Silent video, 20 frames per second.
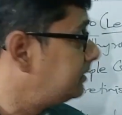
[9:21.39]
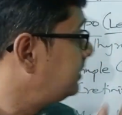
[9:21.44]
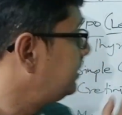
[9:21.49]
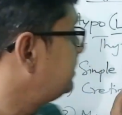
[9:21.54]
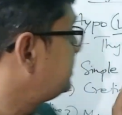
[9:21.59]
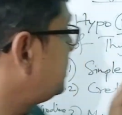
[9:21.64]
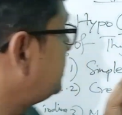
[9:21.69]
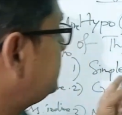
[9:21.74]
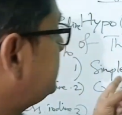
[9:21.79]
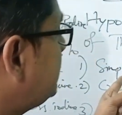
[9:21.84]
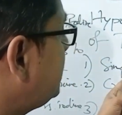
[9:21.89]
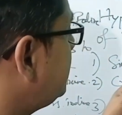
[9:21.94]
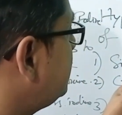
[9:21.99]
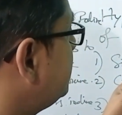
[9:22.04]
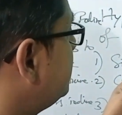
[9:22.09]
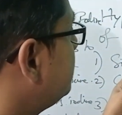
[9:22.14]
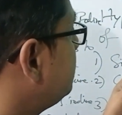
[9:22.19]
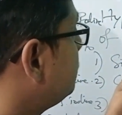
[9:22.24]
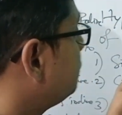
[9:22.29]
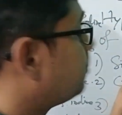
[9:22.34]
These are the
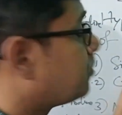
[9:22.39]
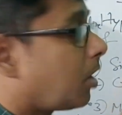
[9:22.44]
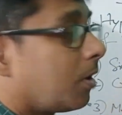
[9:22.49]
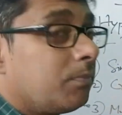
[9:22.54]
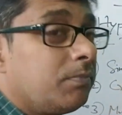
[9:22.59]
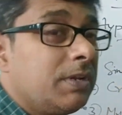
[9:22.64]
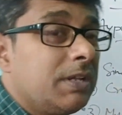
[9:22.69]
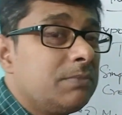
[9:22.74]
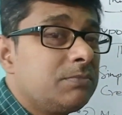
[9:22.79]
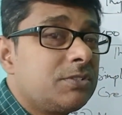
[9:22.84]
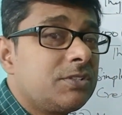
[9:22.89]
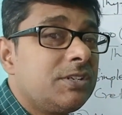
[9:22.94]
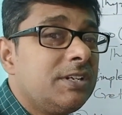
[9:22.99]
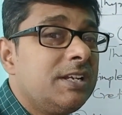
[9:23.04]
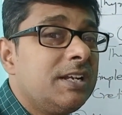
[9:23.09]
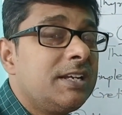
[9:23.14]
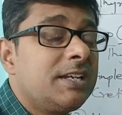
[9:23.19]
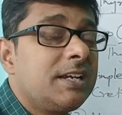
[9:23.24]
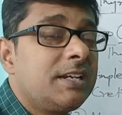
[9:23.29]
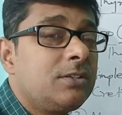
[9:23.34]
problems
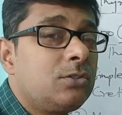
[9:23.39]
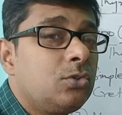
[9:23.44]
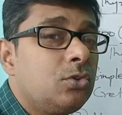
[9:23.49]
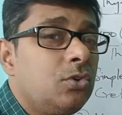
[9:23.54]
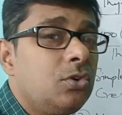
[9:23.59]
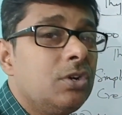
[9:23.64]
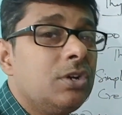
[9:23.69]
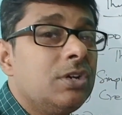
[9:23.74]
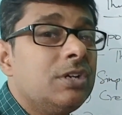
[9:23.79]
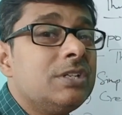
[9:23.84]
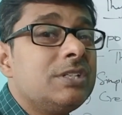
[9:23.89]
related to